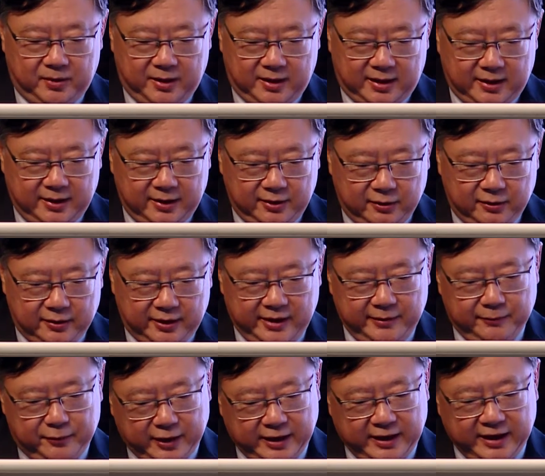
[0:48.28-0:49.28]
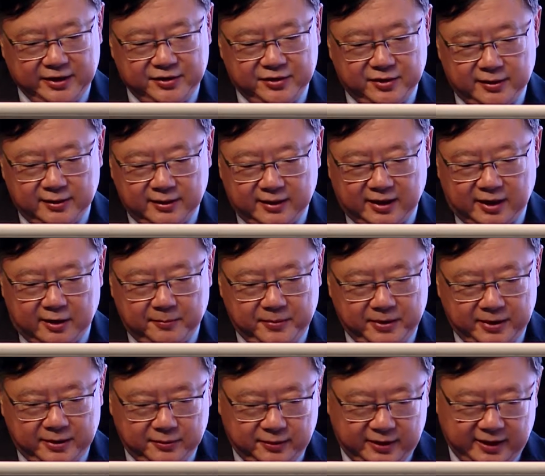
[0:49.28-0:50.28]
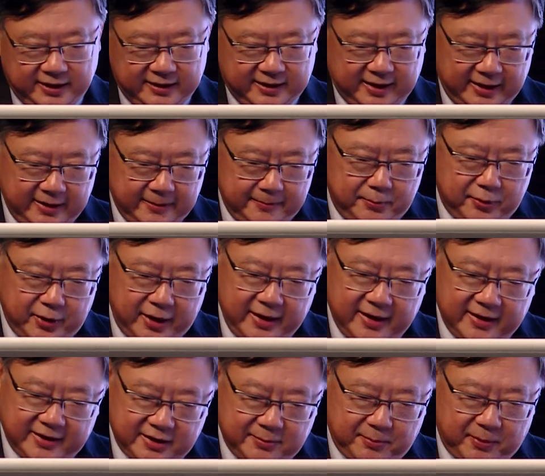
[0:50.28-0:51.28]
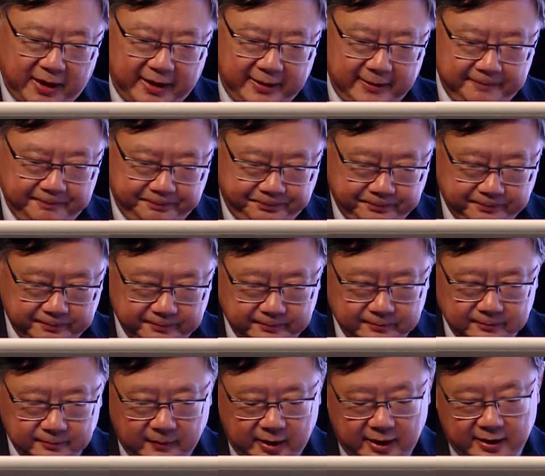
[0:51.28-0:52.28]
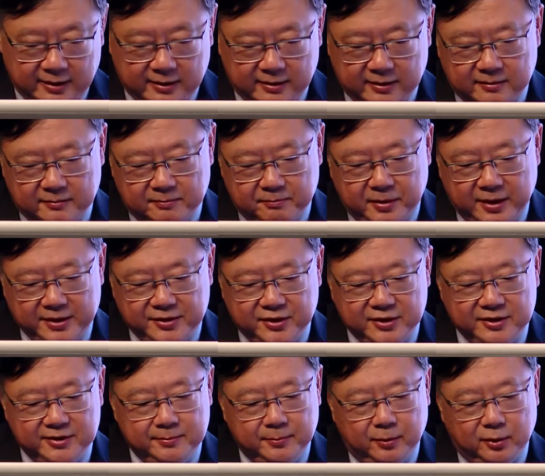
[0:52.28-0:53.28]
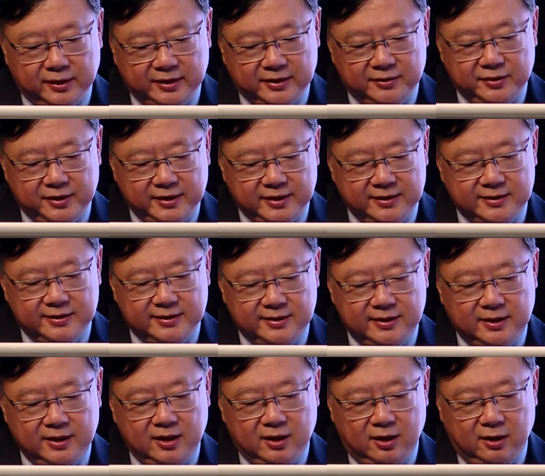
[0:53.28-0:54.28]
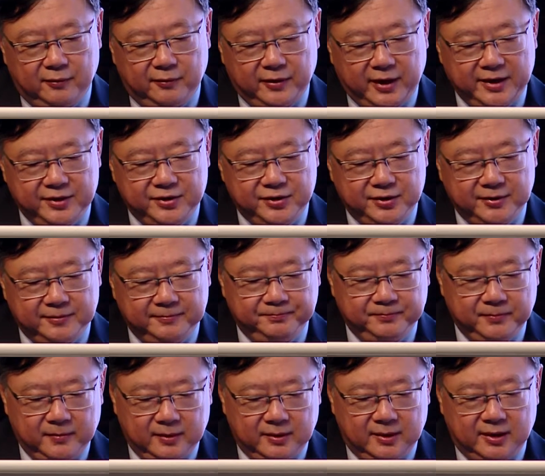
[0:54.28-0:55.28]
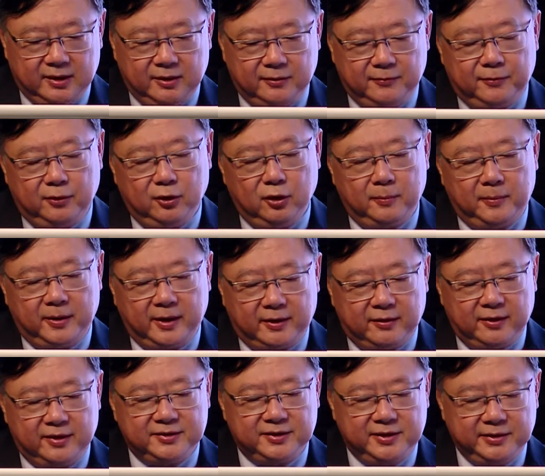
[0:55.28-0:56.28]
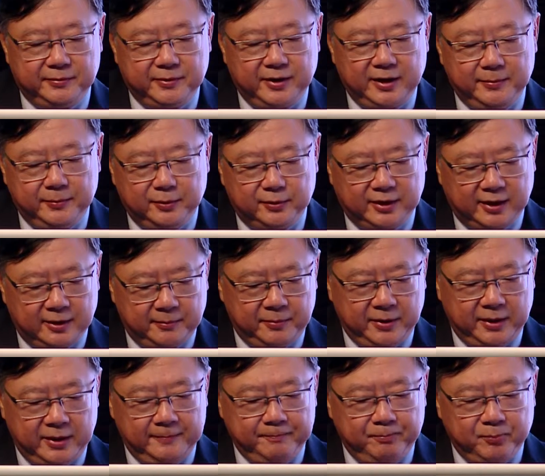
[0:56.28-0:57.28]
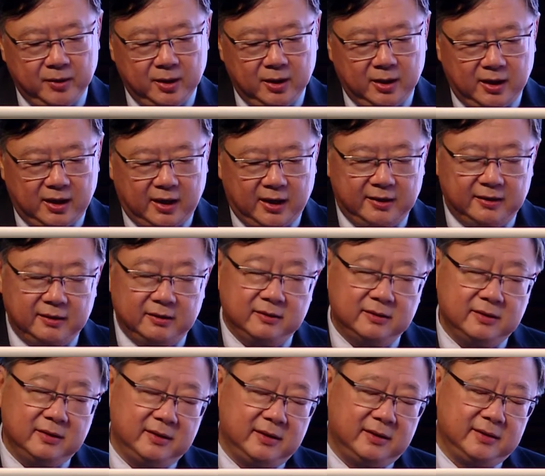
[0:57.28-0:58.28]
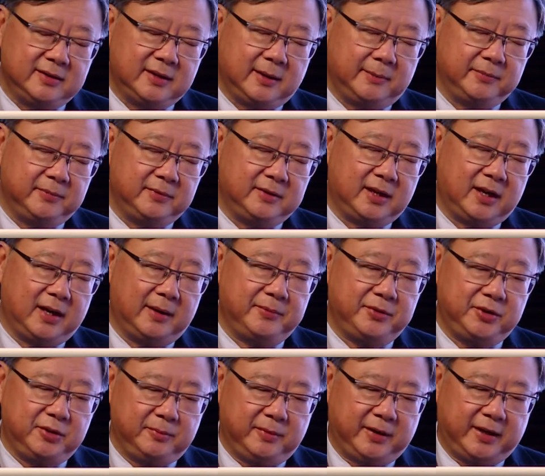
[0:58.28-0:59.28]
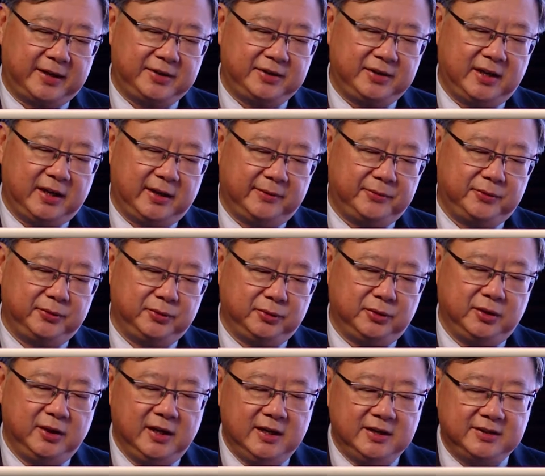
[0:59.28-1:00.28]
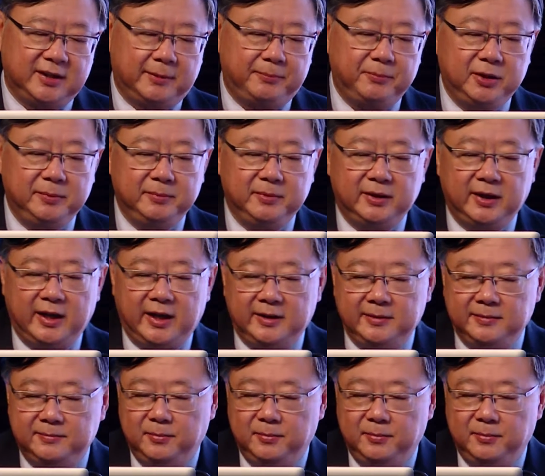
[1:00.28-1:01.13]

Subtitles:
Then you give radiation therapy to the entire brain and spine in patients more than 3 years of age. Then you follow by aggressive chemotherapy, and sometimes you may actually have to supplement a